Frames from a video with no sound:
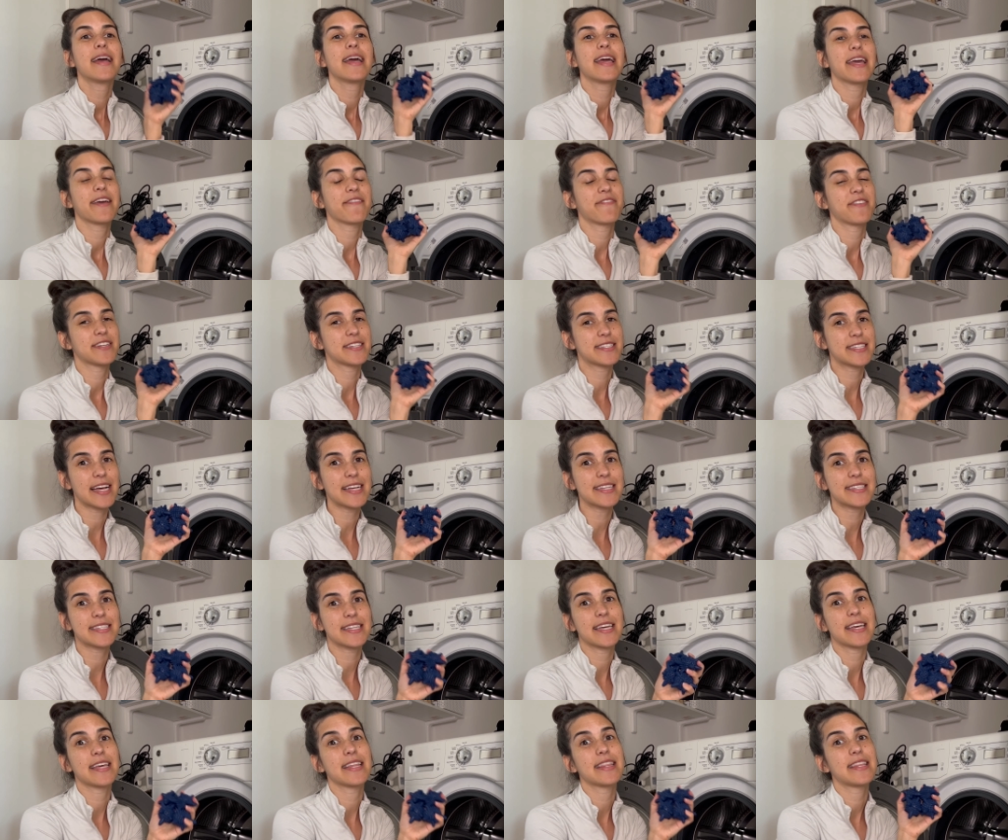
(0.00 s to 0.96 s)
if it
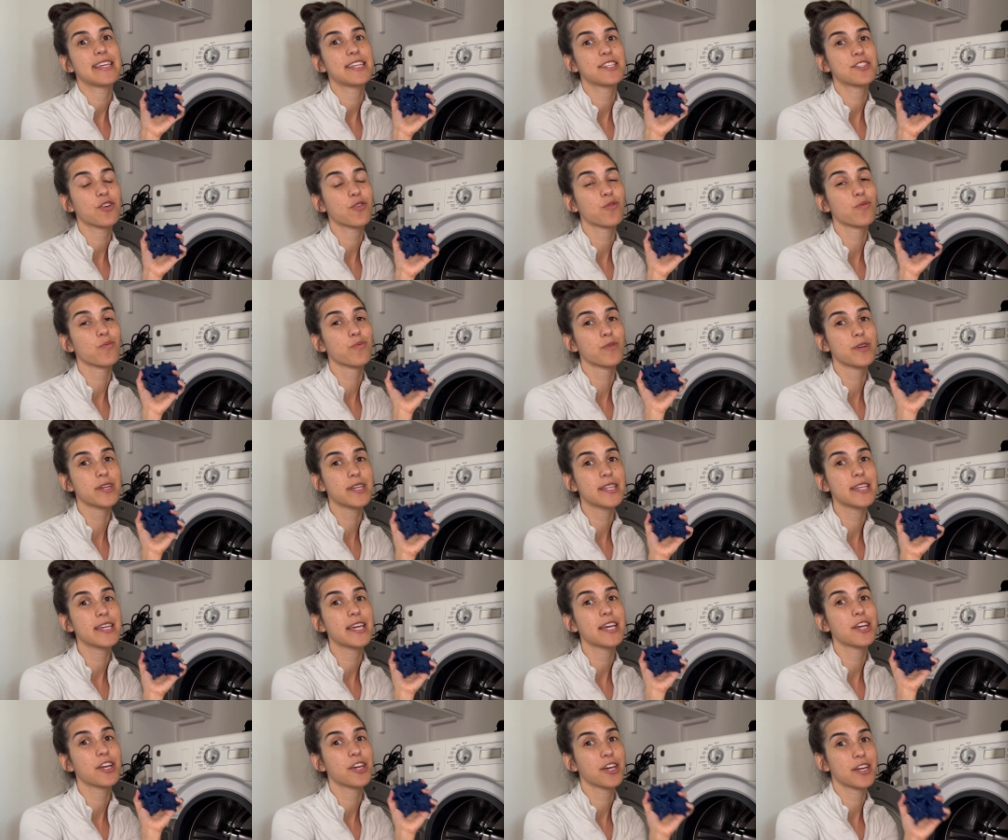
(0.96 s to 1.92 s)
doesn't, these are
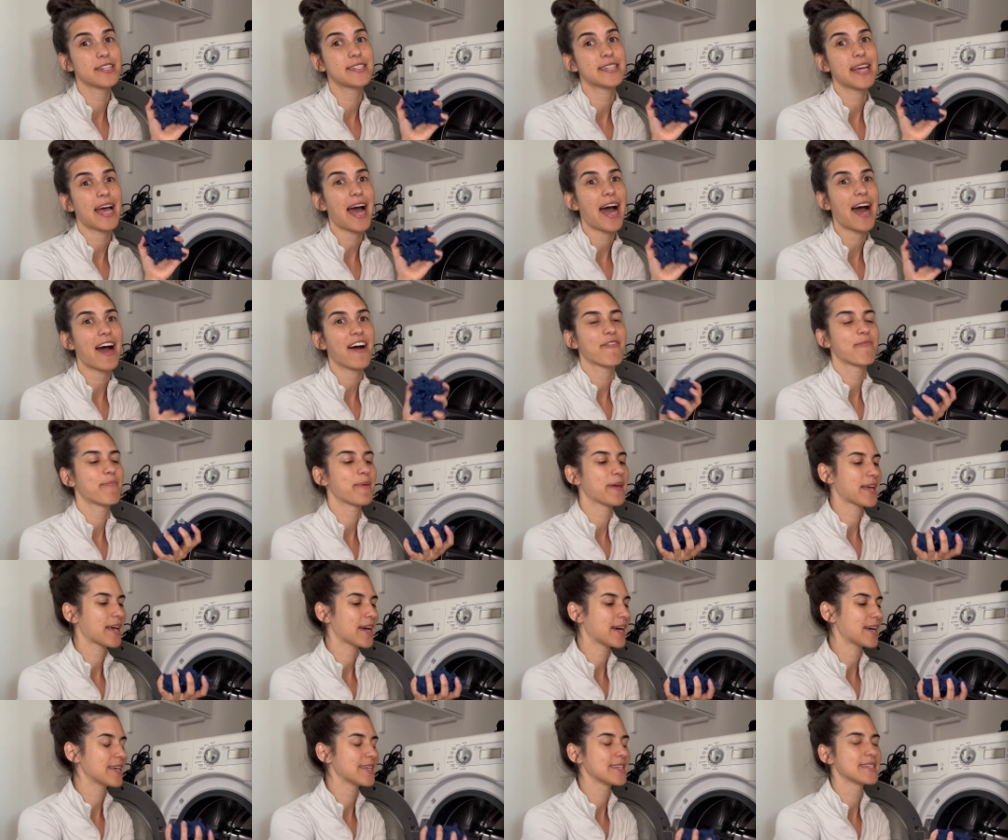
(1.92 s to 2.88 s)
really good to have
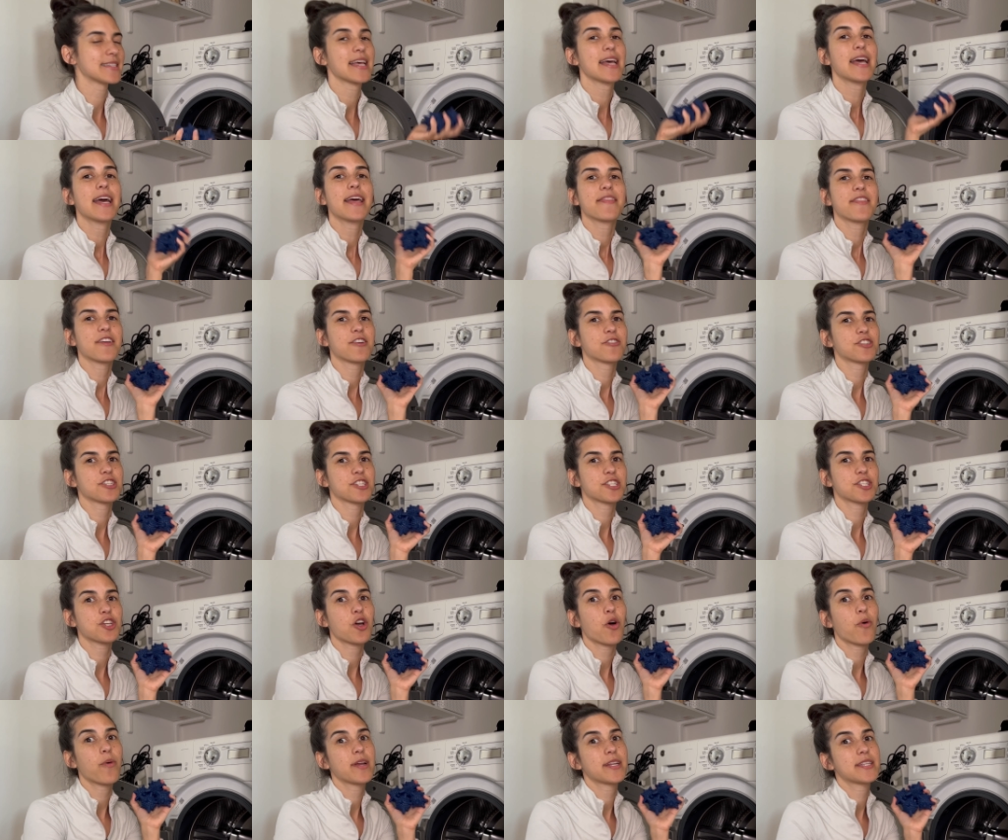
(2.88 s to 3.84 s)
because they're just
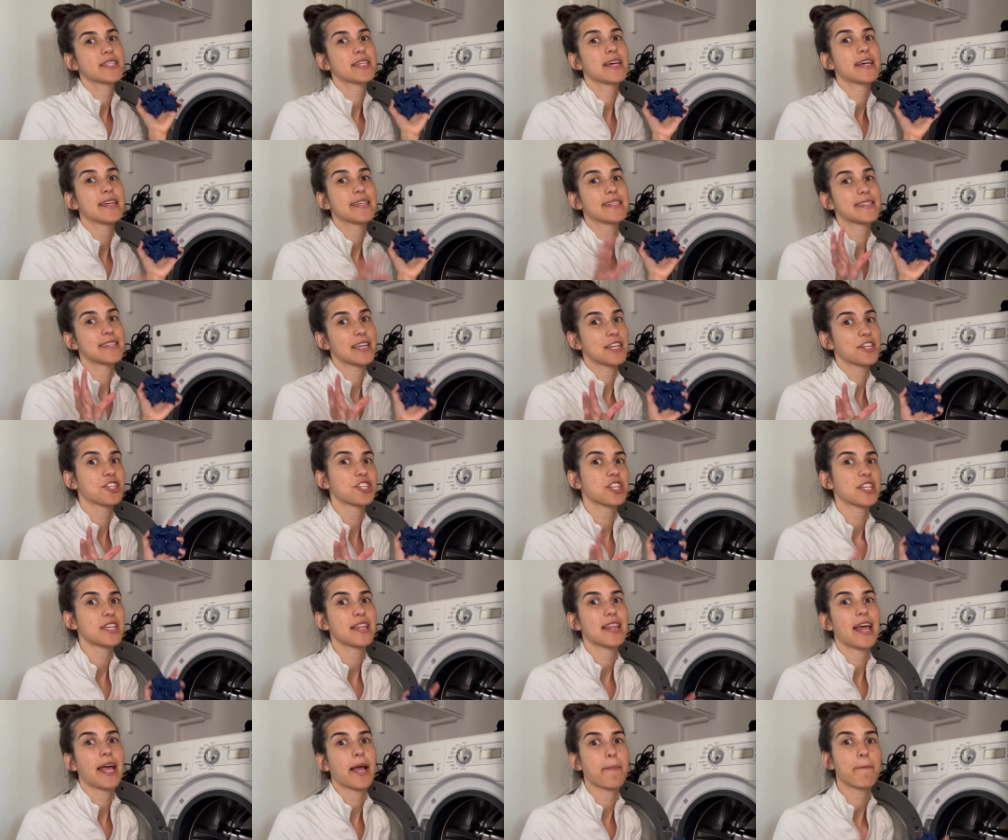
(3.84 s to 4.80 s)
going to
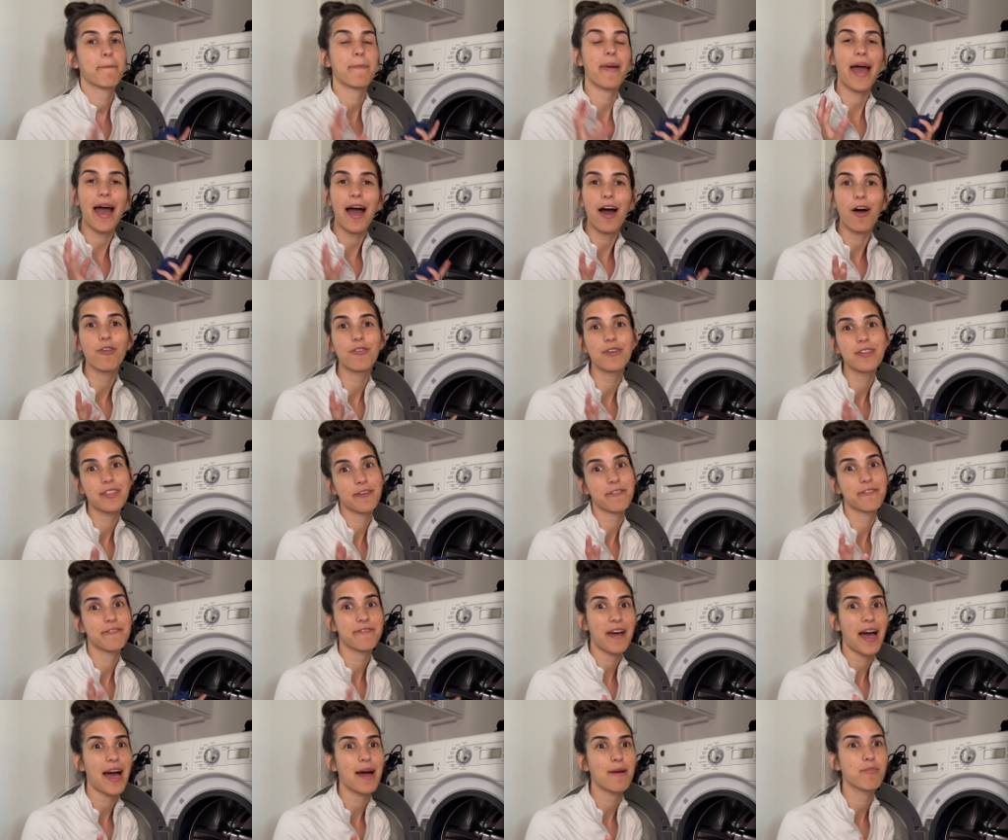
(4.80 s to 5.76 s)
essentially like pound the
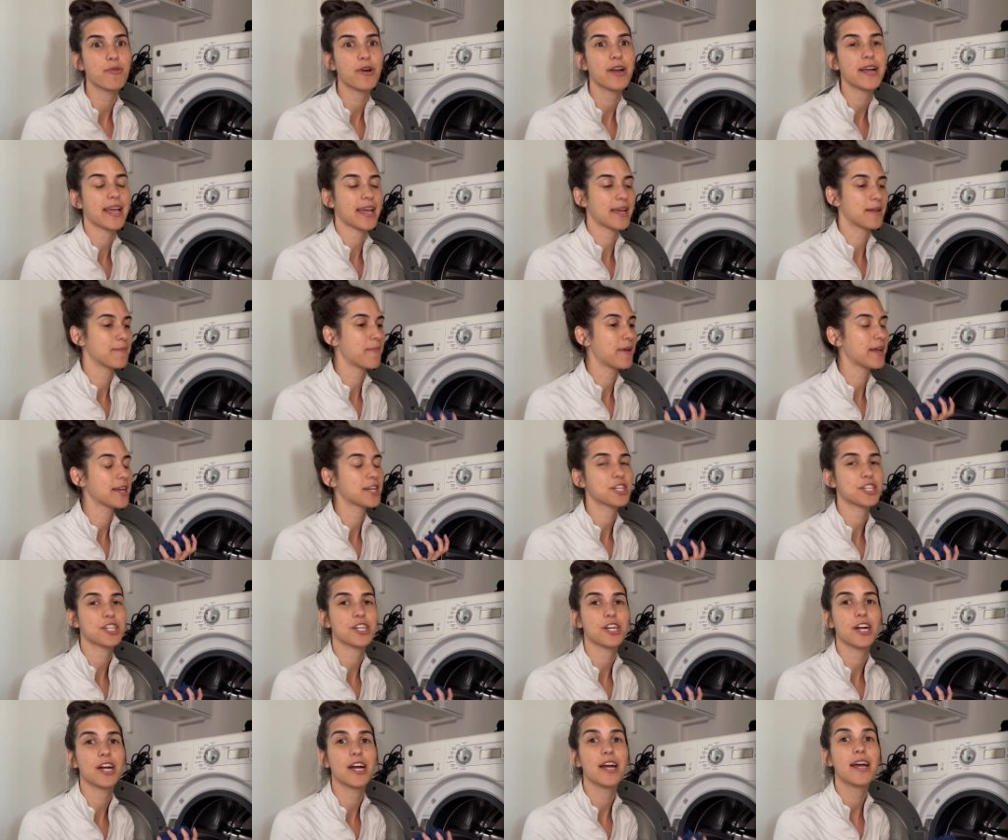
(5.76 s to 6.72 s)
fabric and make
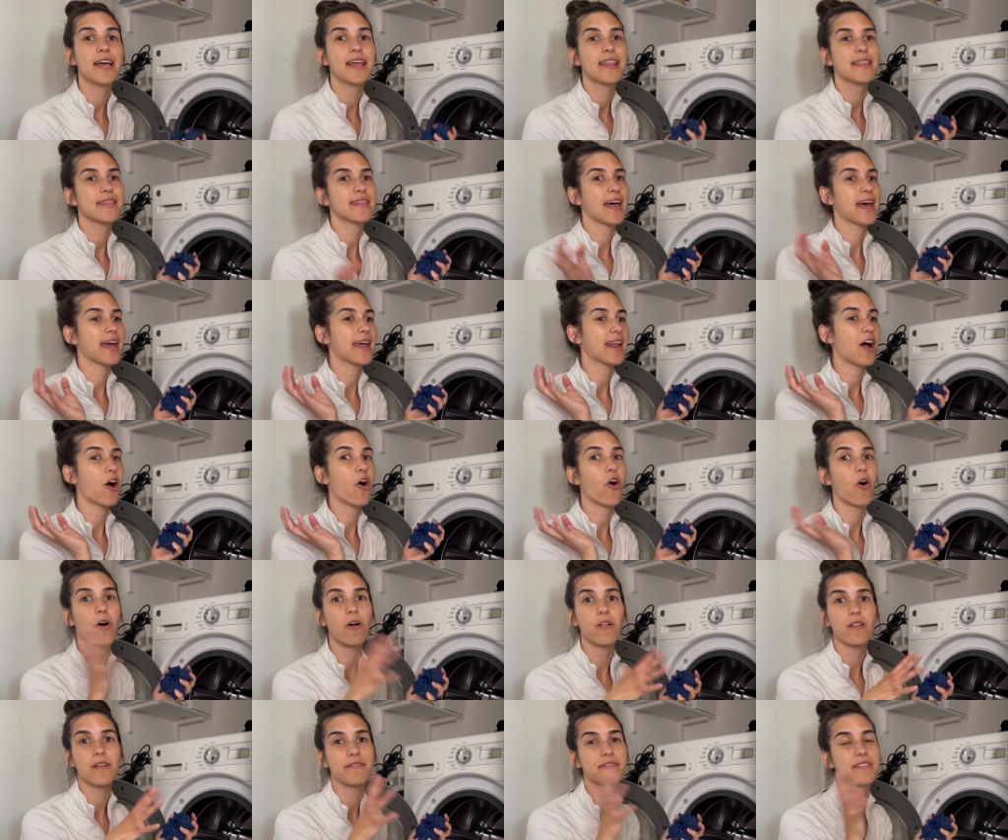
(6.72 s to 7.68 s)
sure that
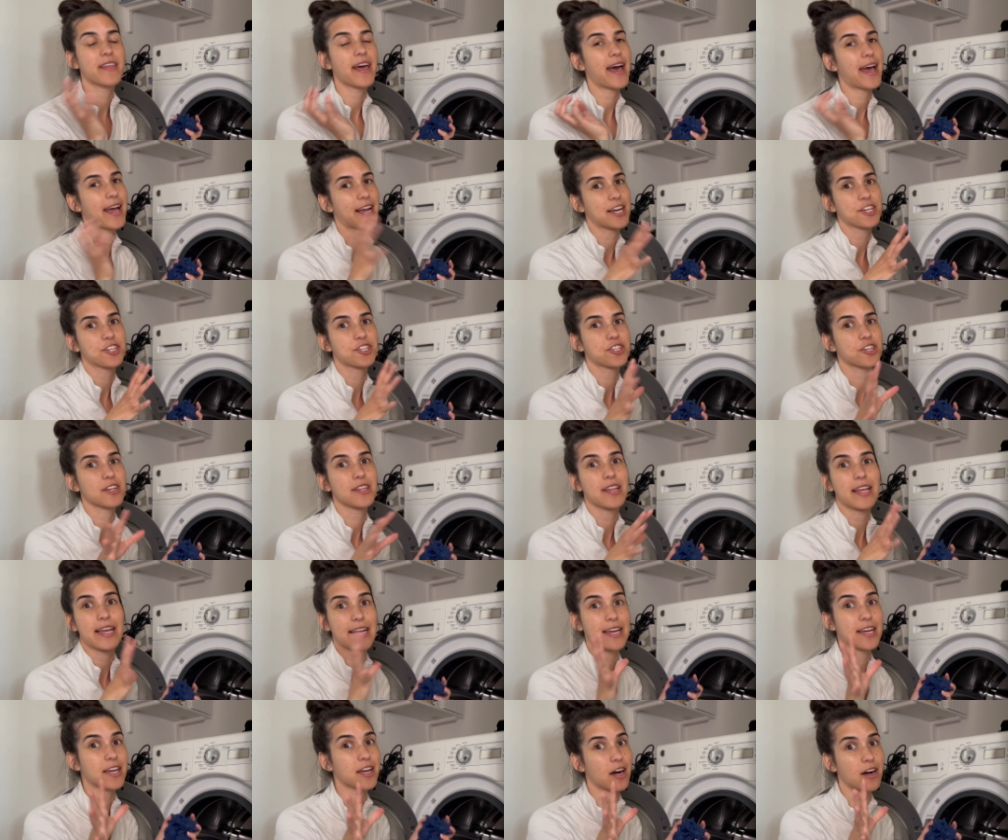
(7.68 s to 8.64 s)
all of the extra
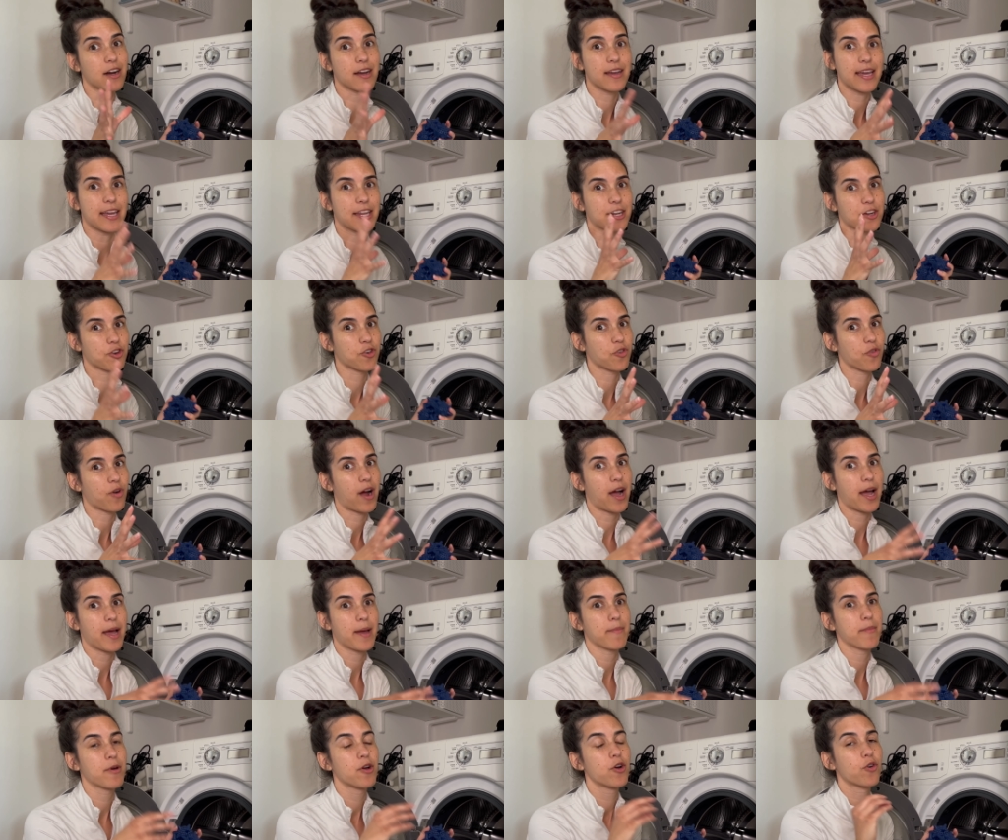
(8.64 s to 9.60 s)
like gunk and
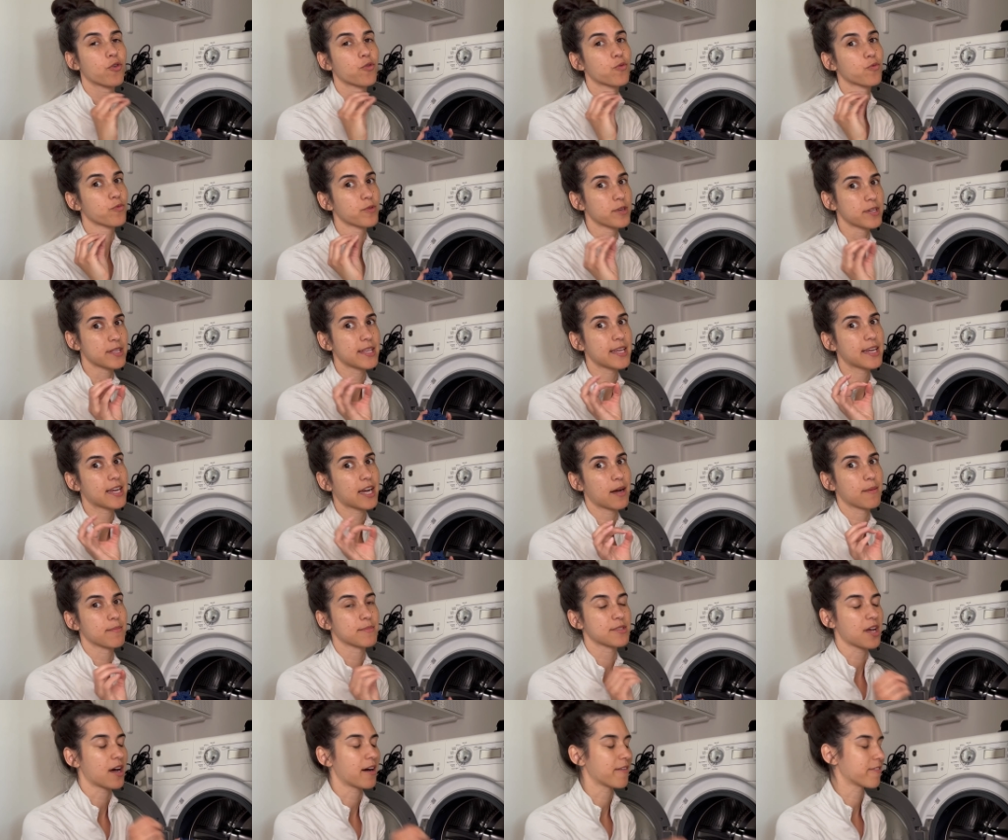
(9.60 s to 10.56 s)
grime really
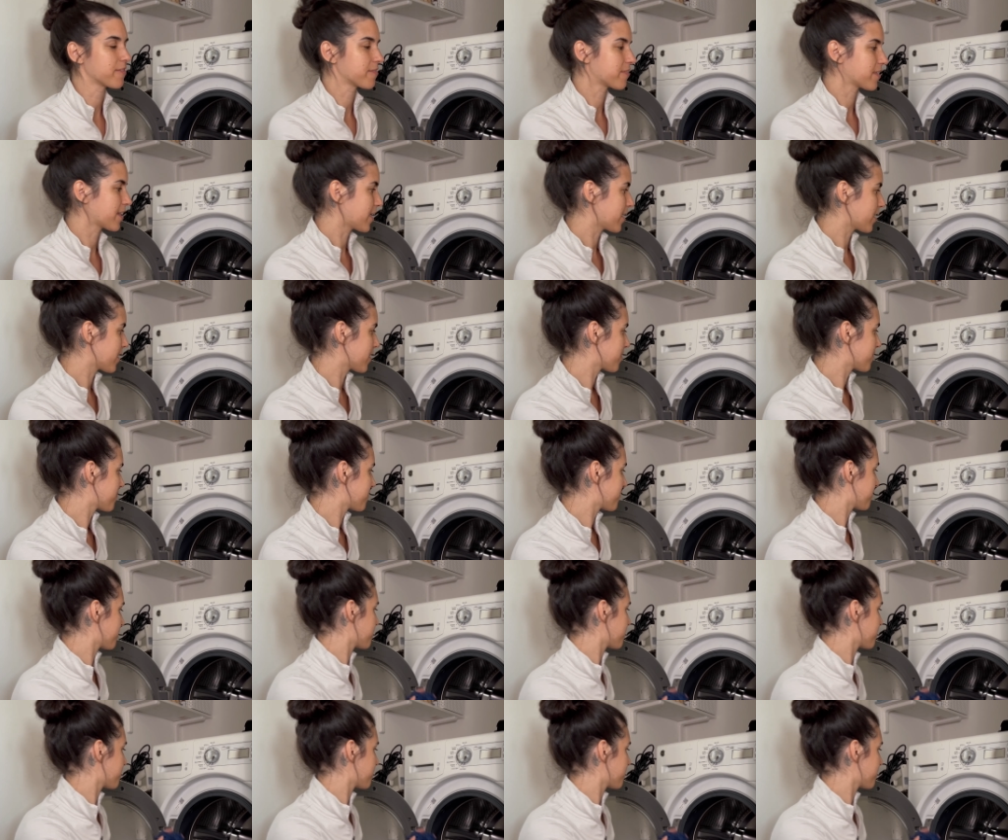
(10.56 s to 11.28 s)
comes off of there.